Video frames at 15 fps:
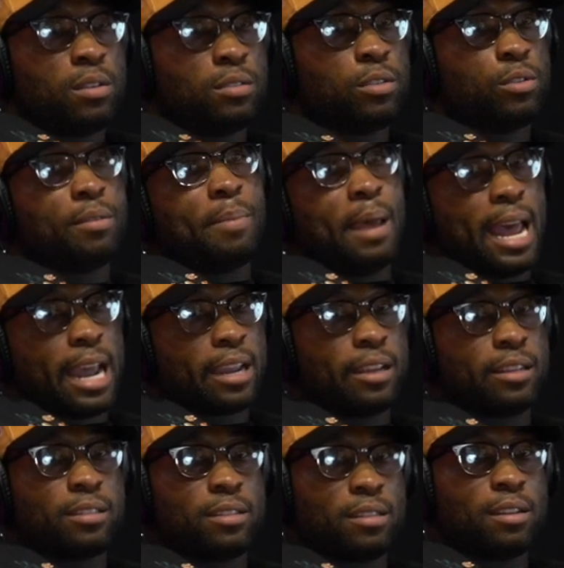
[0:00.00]
to the
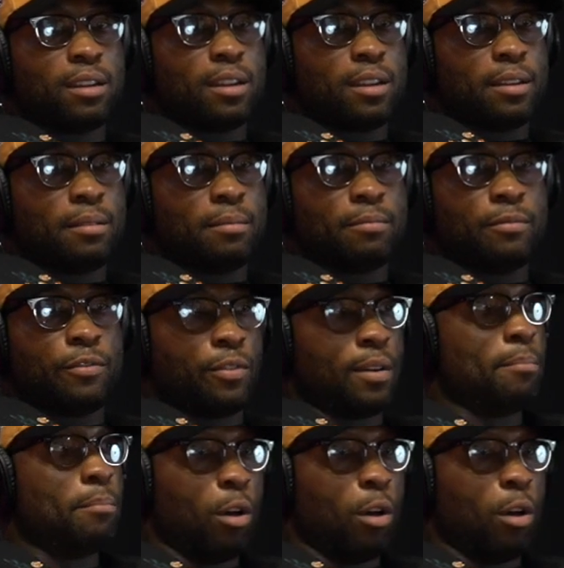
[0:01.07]
package um, from